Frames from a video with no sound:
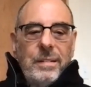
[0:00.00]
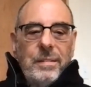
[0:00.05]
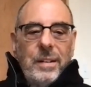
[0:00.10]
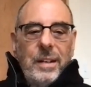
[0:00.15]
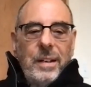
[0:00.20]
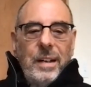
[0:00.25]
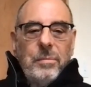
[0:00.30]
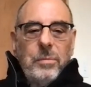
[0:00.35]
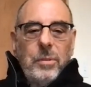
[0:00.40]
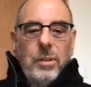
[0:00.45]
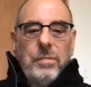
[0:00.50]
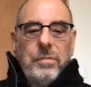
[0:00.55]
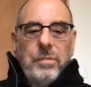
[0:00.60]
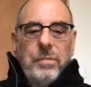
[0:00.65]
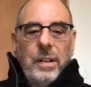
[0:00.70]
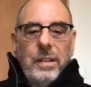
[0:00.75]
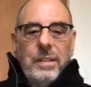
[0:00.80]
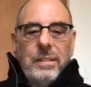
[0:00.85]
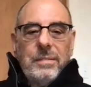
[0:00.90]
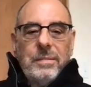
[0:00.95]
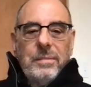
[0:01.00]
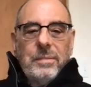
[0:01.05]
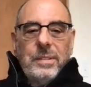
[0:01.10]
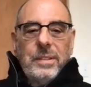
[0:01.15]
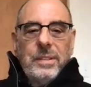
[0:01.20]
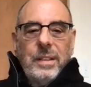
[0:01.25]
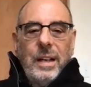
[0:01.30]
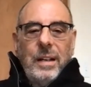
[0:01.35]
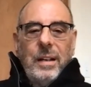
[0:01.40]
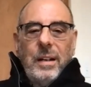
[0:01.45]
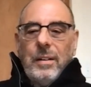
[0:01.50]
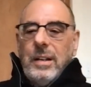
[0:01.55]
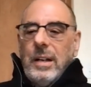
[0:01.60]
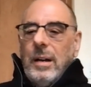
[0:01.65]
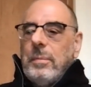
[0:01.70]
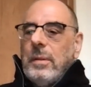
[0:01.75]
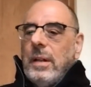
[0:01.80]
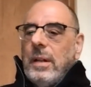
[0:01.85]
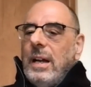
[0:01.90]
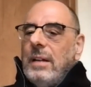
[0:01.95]
We'll have more fun.
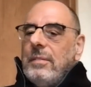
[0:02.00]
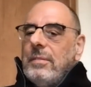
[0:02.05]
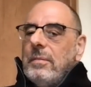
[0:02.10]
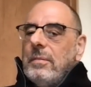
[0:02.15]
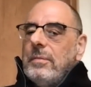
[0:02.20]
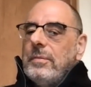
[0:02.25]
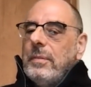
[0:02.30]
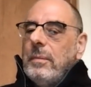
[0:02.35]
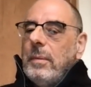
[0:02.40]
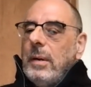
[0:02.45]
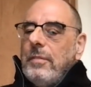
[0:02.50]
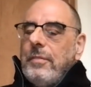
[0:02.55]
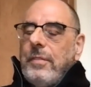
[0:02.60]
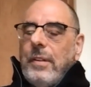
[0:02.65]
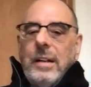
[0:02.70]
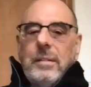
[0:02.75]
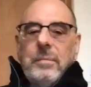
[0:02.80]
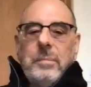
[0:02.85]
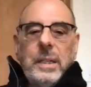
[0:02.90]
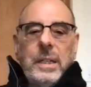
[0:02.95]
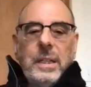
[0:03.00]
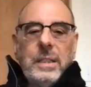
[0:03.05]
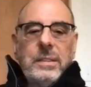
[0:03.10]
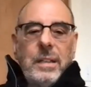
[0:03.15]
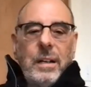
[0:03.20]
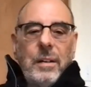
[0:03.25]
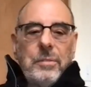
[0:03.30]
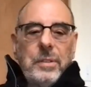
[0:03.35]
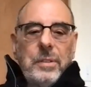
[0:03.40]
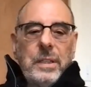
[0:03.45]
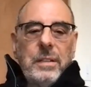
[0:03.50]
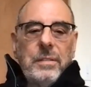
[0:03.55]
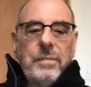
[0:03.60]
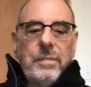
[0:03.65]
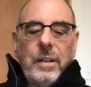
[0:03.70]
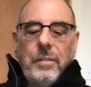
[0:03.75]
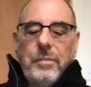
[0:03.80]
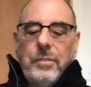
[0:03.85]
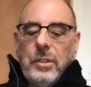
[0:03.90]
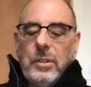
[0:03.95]
I have about 5 minutes. I'll read
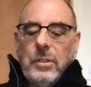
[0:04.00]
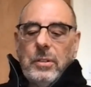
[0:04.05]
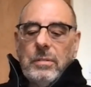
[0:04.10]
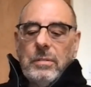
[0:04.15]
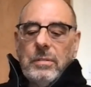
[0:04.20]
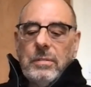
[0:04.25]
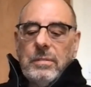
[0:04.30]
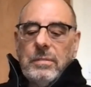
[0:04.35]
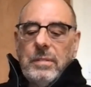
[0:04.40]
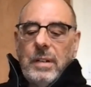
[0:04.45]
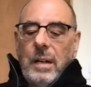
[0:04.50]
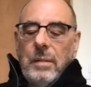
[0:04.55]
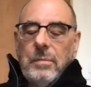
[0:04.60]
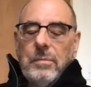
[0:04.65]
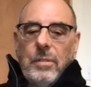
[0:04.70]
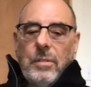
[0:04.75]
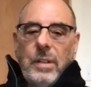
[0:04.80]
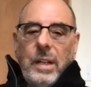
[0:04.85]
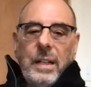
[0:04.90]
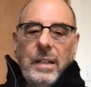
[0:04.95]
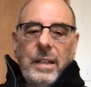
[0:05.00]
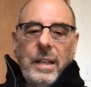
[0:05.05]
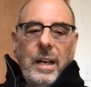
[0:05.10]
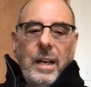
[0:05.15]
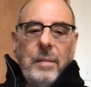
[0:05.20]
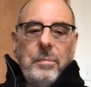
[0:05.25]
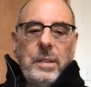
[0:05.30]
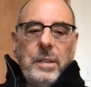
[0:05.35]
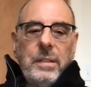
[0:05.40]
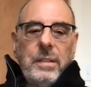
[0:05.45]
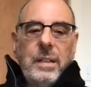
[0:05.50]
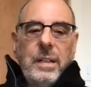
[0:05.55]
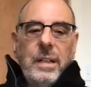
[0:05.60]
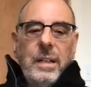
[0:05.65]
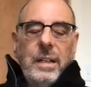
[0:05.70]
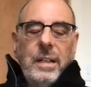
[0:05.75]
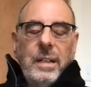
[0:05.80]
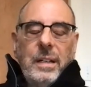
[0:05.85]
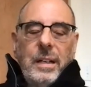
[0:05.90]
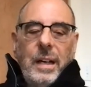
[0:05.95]
a few. Lately, I
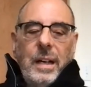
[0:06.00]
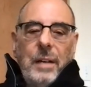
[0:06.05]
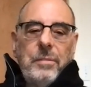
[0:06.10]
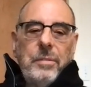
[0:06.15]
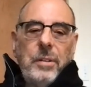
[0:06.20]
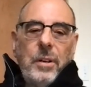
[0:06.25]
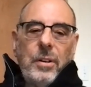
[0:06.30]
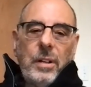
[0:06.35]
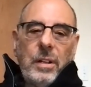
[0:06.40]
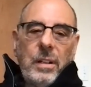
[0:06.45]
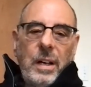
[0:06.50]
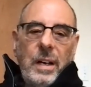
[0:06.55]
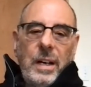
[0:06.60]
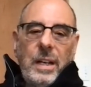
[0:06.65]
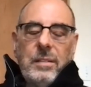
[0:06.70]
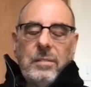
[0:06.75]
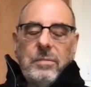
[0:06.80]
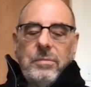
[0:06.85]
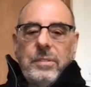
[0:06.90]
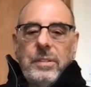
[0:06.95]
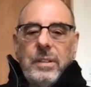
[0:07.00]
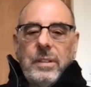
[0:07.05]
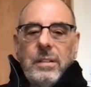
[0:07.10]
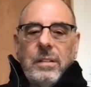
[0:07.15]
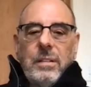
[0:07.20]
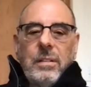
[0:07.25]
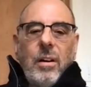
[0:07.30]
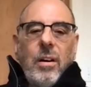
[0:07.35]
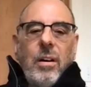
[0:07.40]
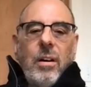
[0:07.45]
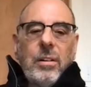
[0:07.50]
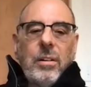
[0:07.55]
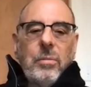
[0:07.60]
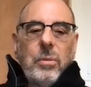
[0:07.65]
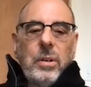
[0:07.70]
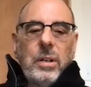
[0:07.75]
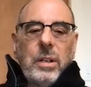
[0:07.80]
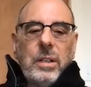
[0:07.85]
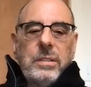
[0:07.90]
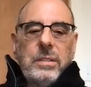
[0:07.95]
wrote a lot of long
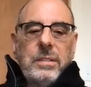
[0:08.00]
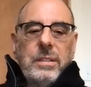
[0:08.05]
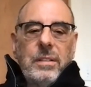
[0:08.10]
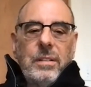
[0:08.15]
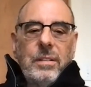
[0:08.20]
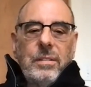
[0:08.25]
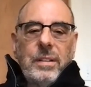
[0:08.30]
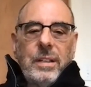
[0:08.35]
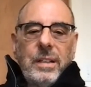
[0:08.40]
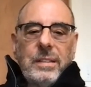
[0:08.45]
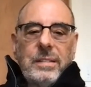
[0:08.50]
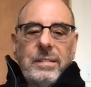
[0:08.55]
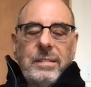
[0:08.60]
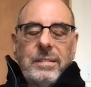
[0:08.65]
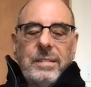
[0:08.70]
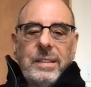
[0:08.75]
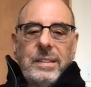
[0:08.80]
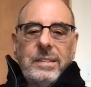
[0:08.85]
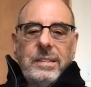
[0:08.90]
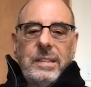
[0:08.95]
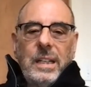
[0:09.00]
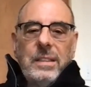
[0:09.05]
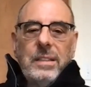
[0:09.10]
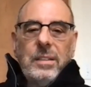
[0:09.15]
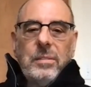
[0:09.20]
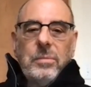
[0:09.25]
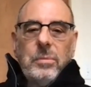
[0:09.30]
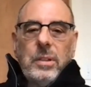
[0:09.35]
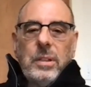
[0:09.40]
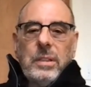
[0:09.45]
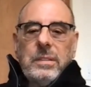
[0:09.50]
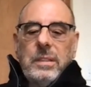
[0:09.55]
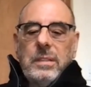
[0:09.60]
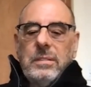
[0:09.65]
works, like extended works.